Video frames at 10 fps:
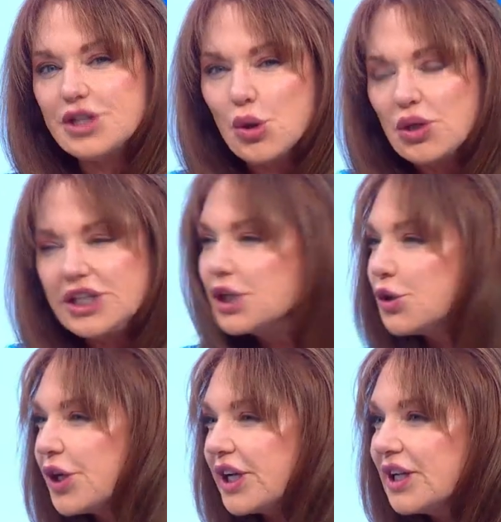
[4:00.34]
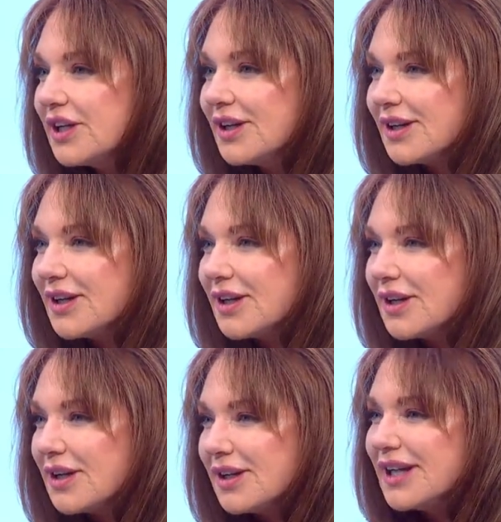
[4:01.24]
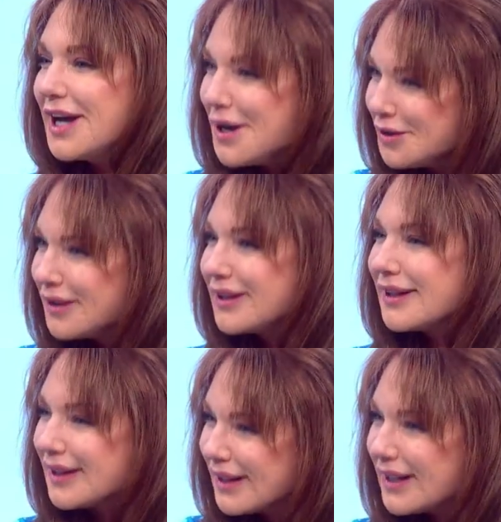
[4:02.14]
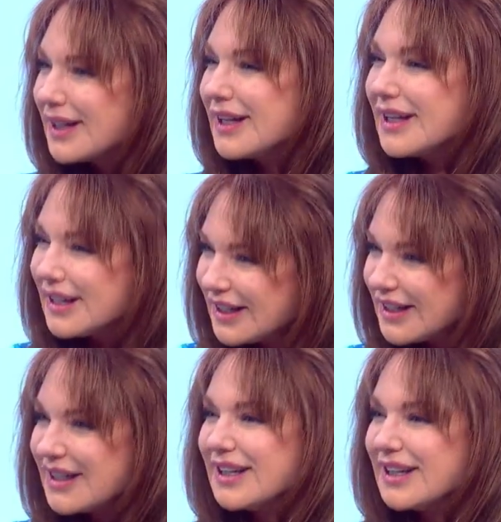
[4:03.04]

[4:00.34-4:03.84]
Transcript: I totally agree. There we go. You okay. know, it's kind of, it's you know.